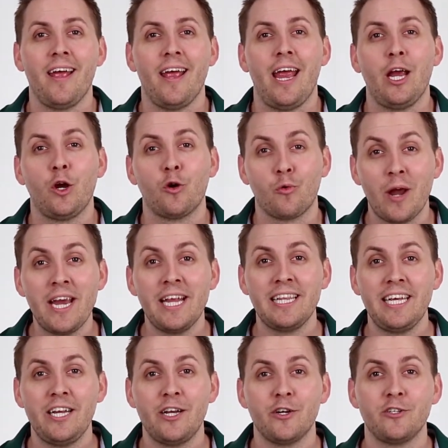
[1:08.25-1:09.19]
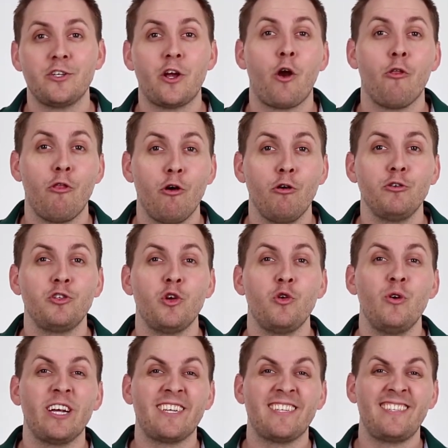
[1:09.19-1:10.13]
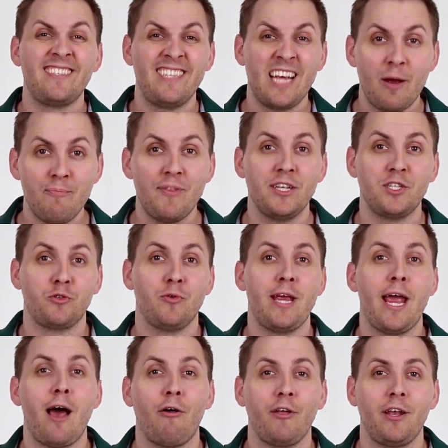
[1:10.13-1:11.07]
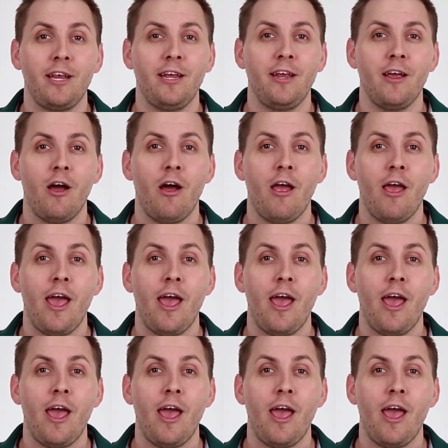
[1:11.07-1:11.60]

And great leaders are those who accept this reality